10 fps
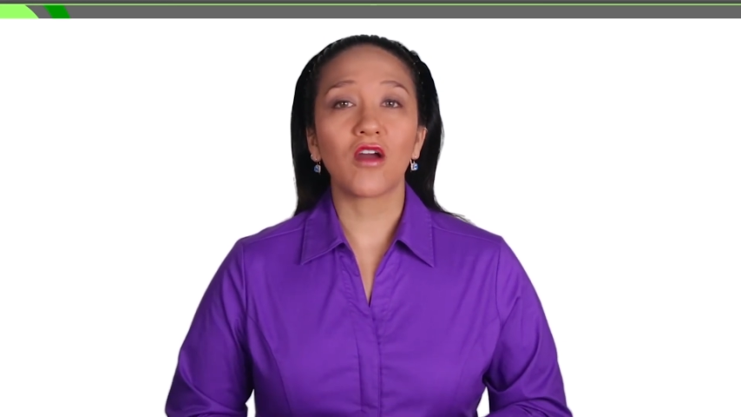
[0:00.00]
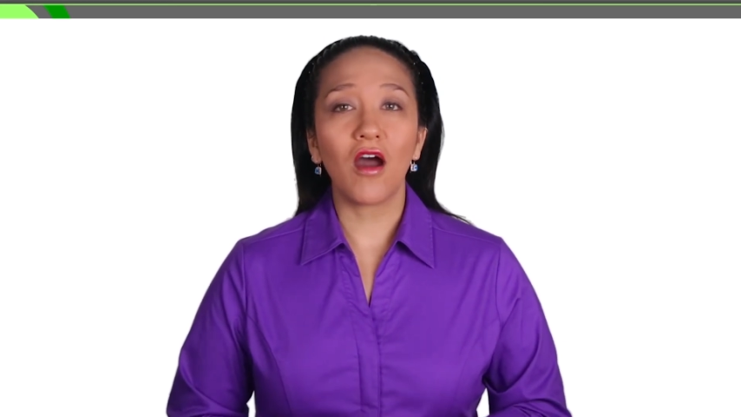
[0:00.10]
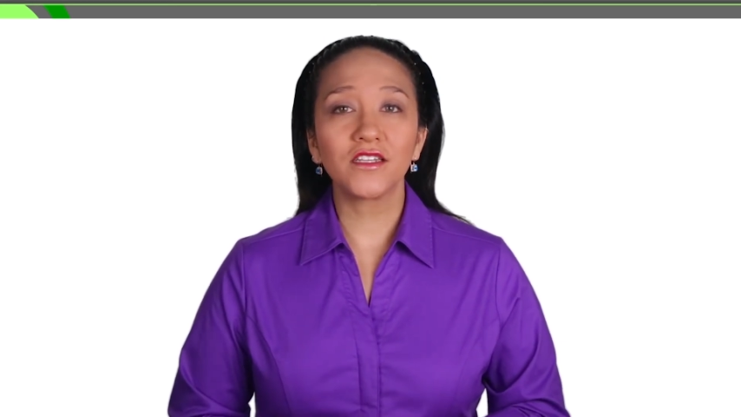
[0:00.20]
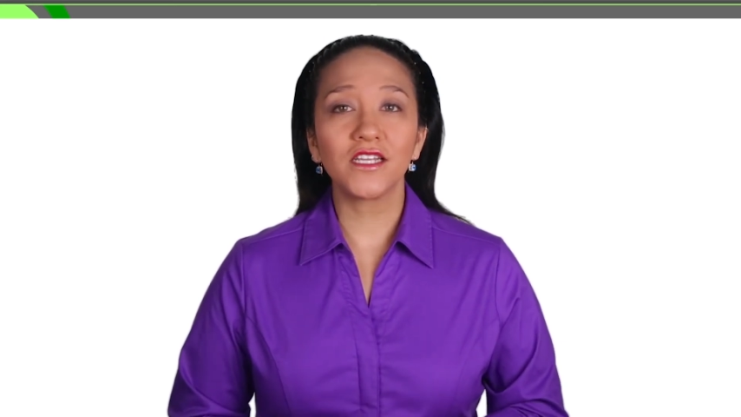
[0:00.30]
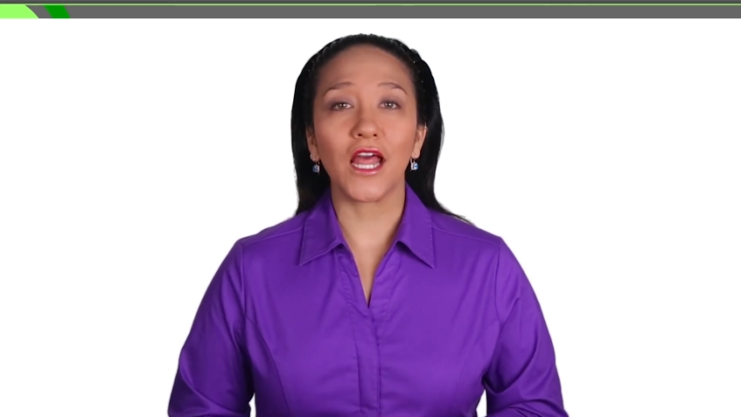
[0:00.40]

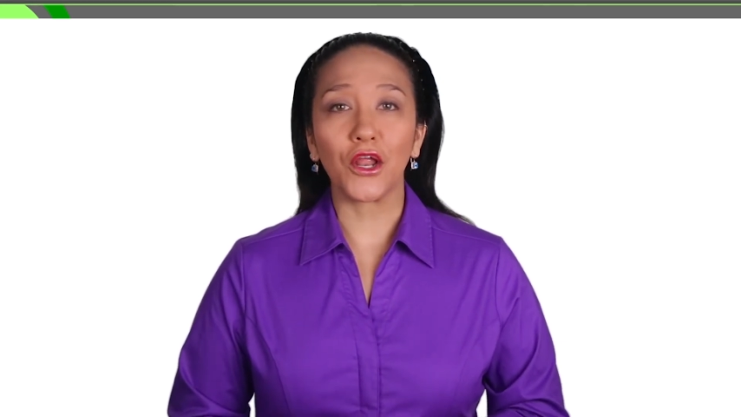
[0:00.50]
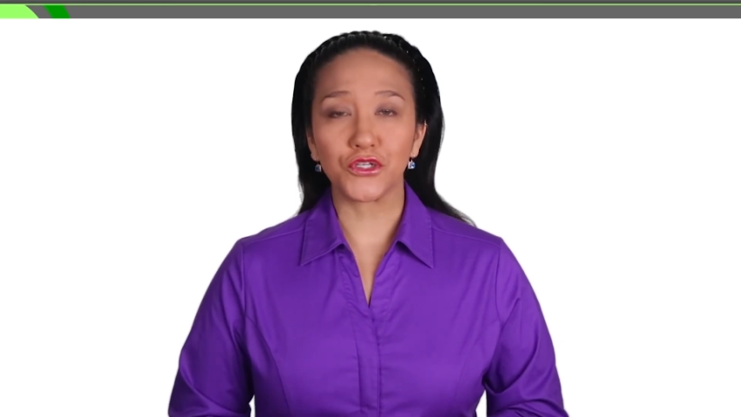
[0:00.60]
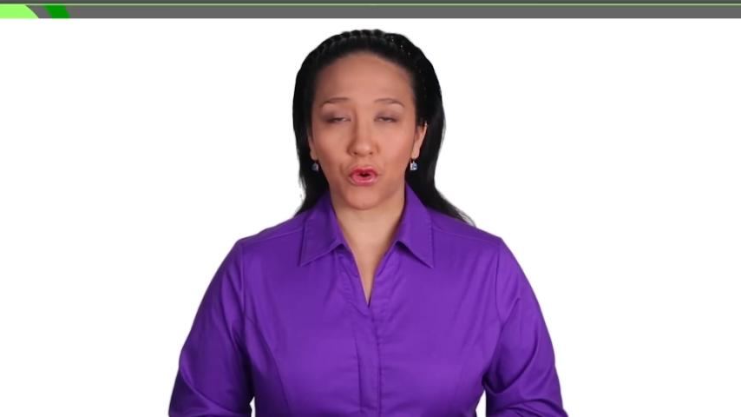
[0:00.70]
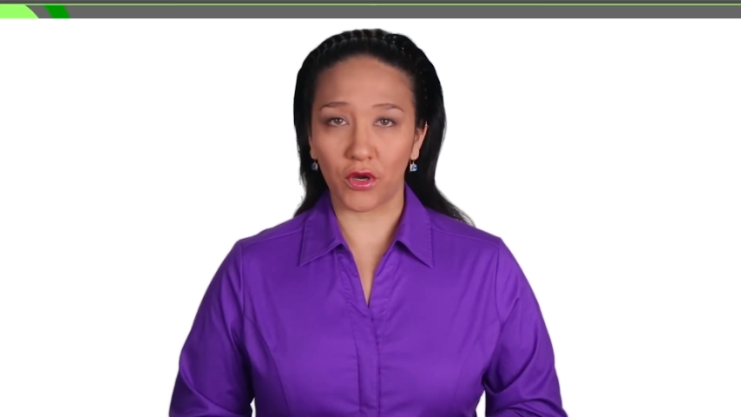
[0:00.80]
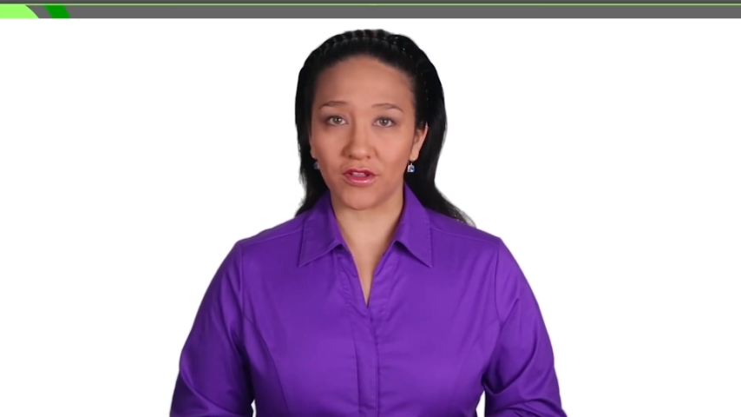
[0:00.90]
content
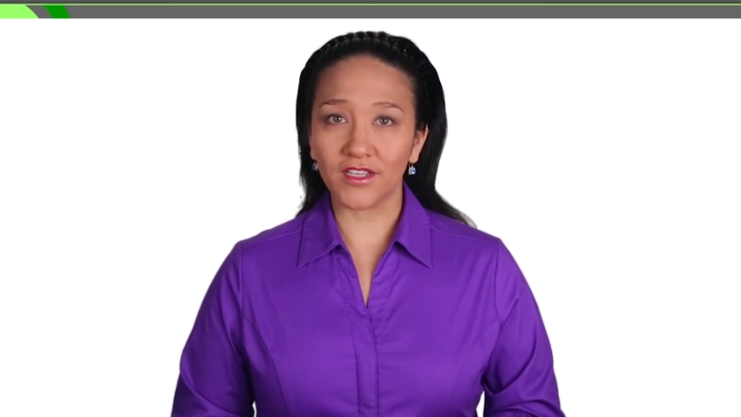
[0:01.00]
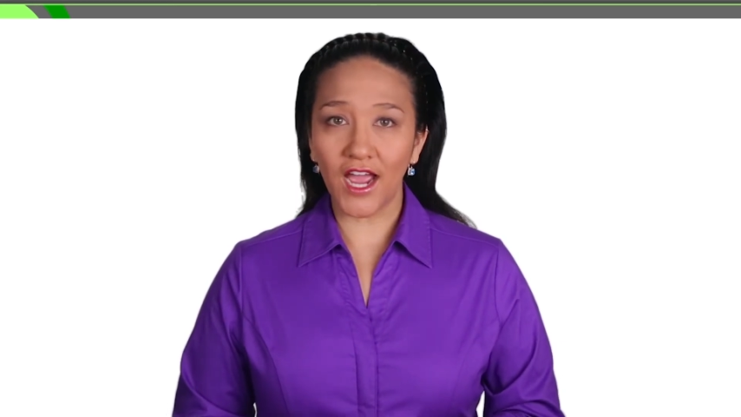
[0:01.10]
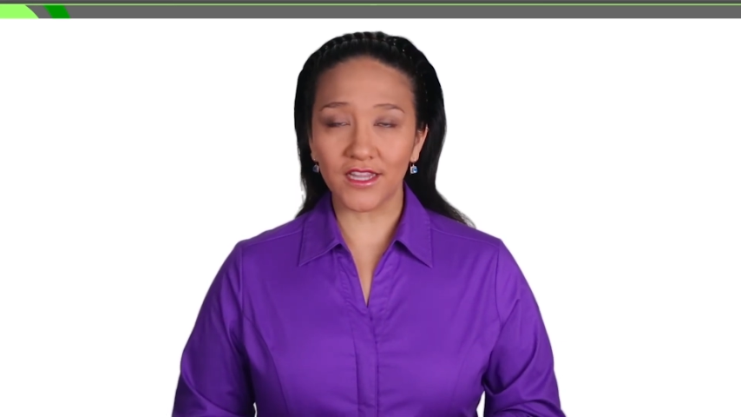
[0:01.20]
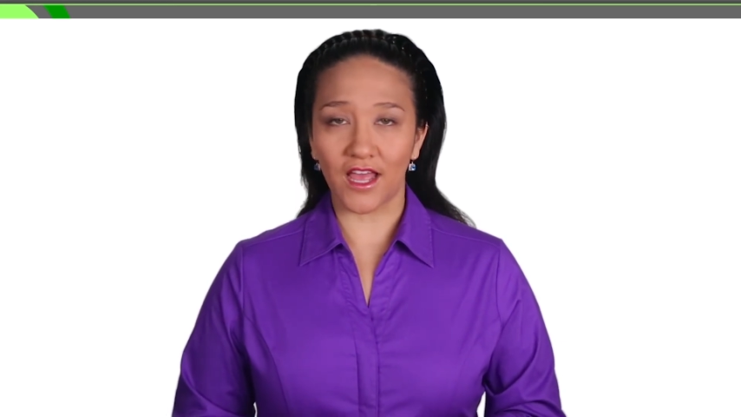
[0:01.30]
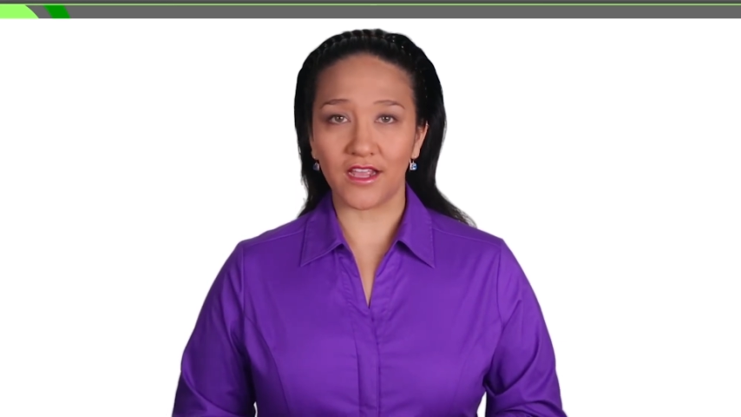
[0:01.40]
editorial
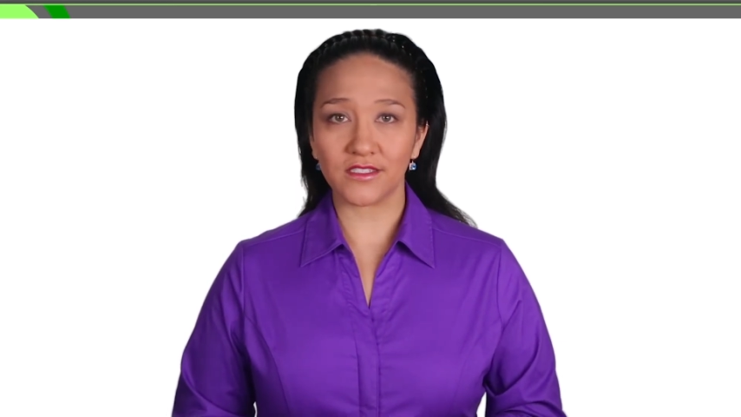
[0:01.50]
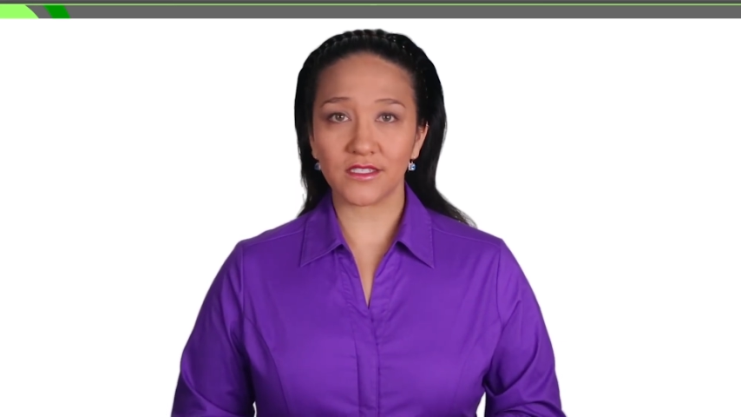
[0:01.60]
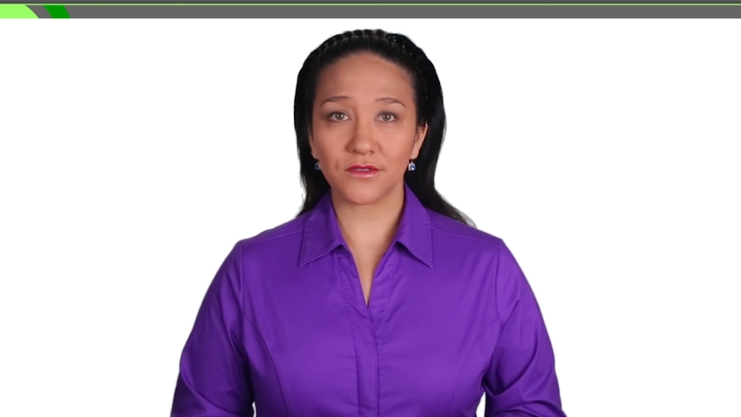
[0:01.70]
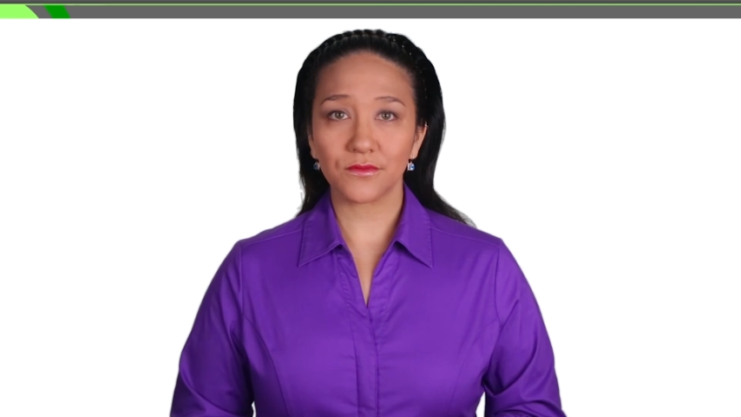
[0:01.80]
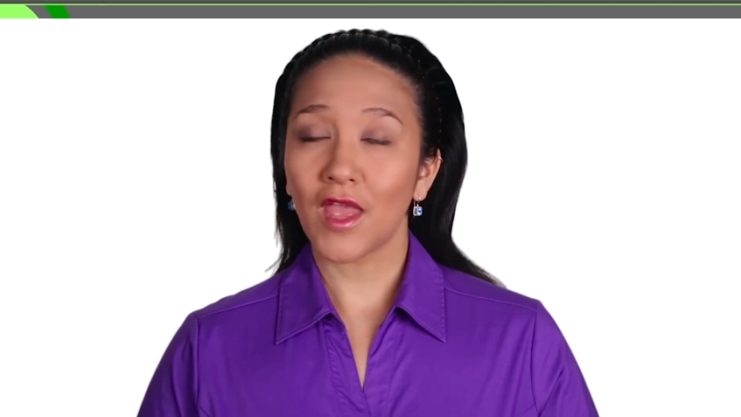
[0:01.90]
guidelines.